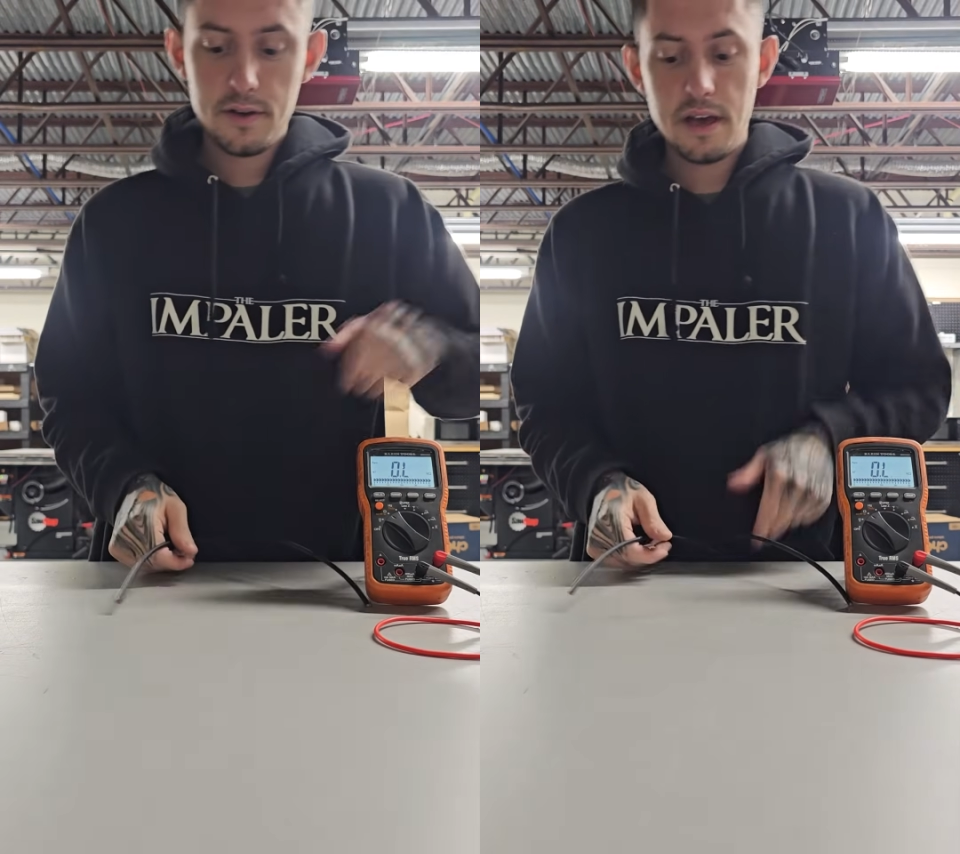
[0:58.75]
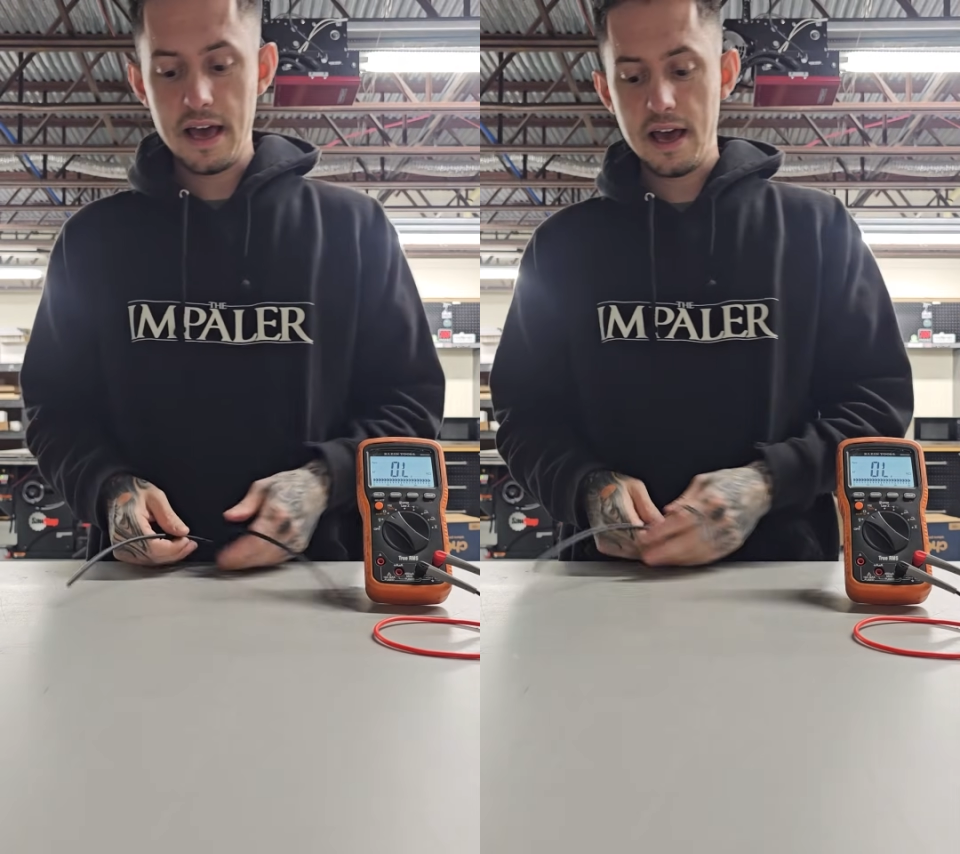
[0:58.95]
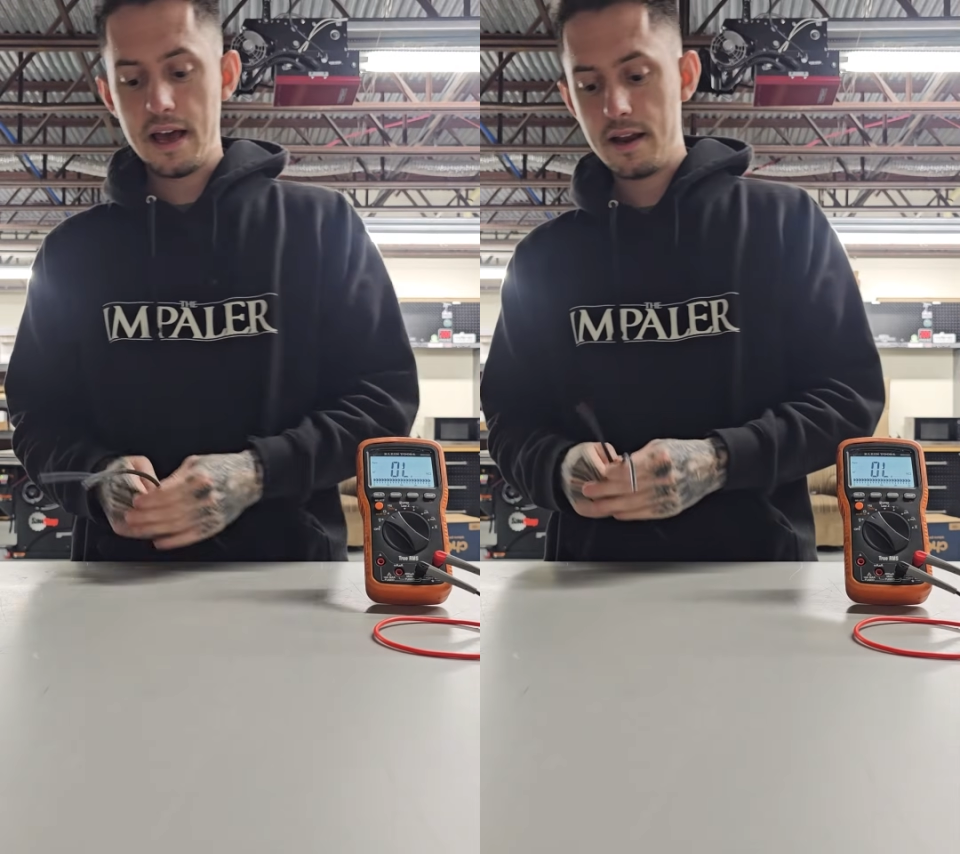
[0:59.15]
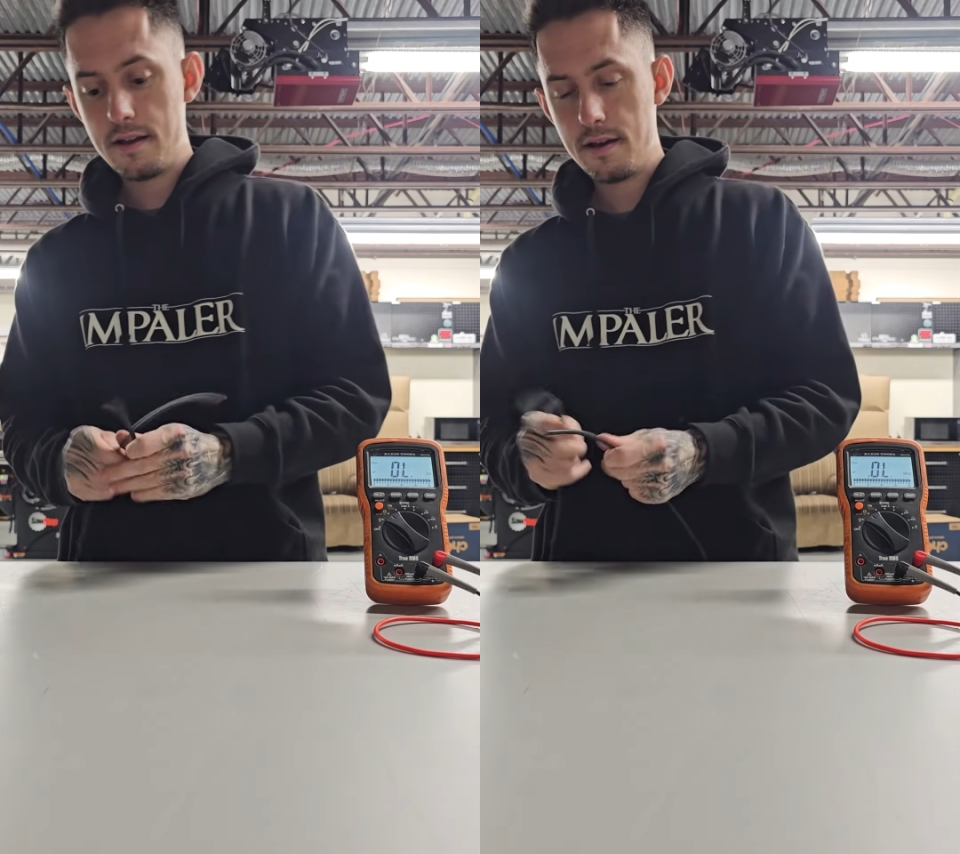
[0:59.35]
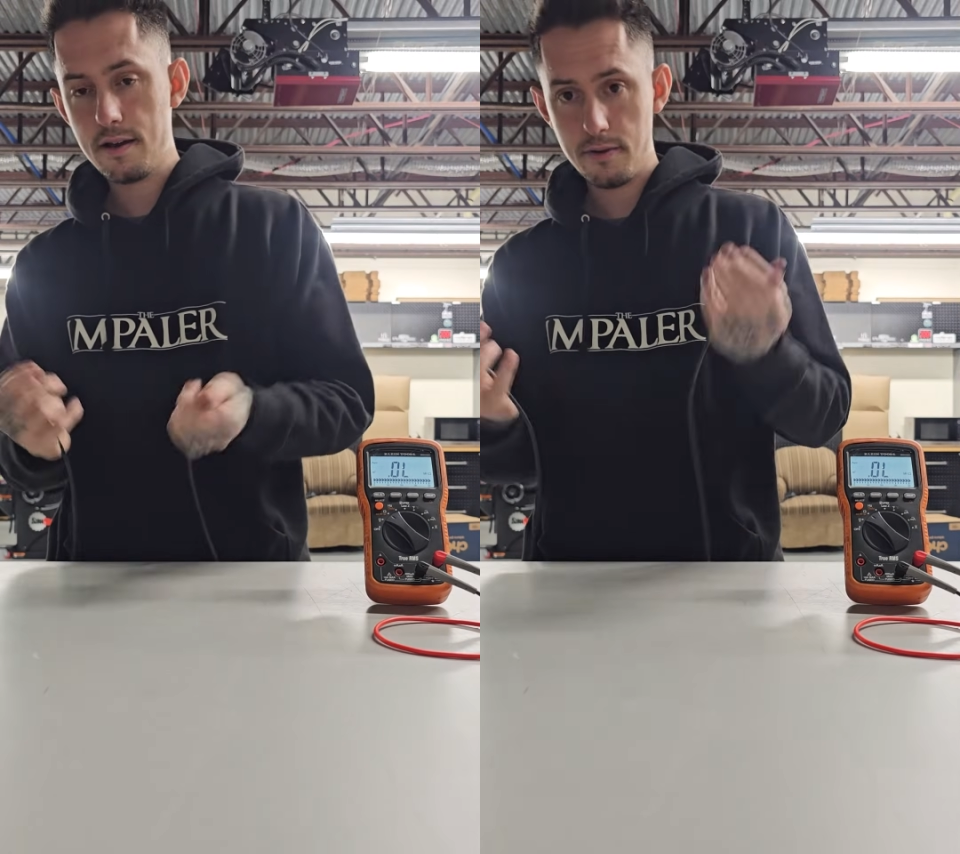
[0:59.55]
and
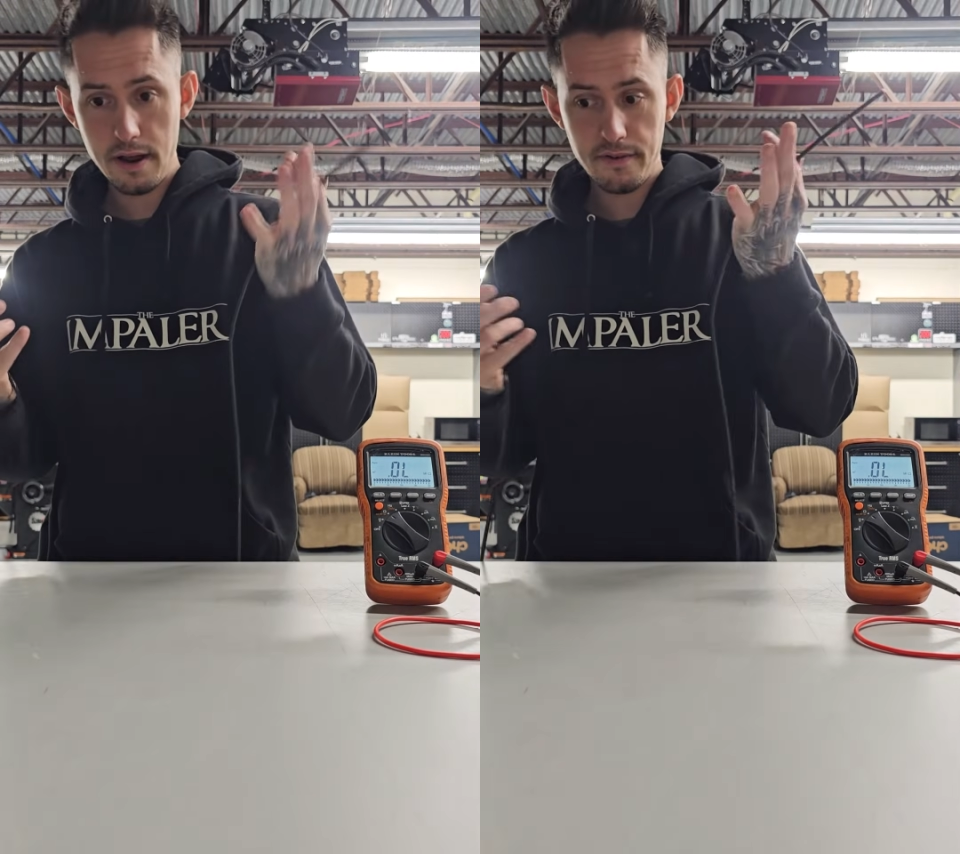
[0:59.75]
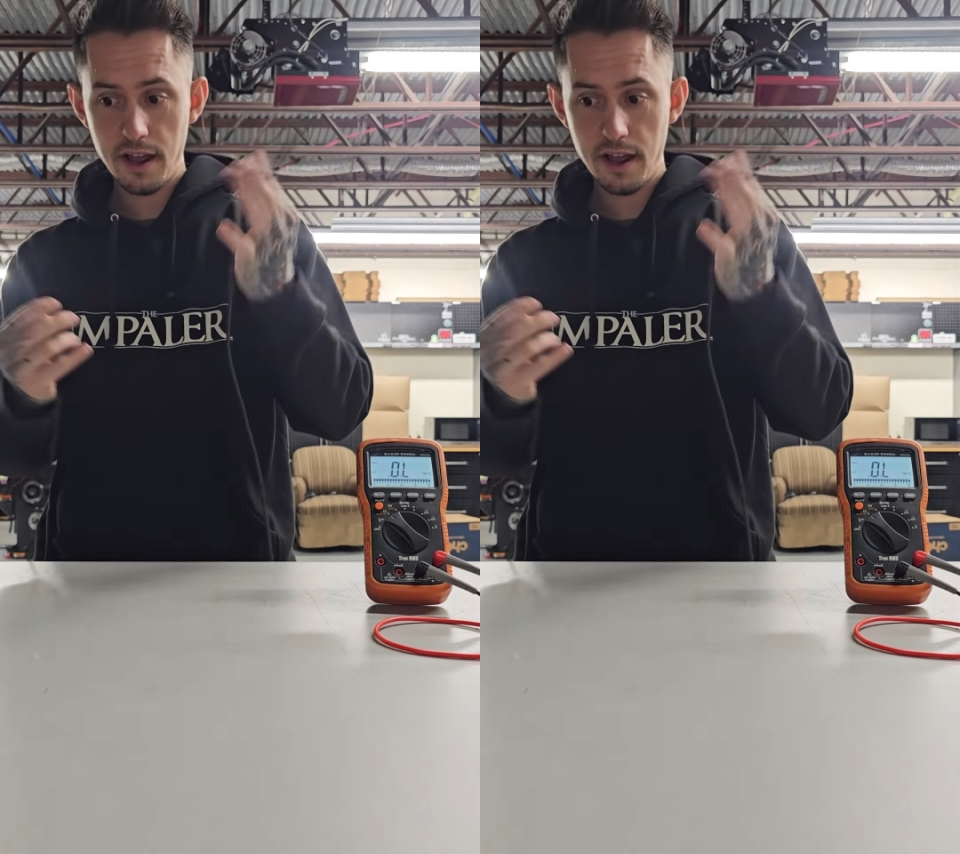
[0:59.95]
we have our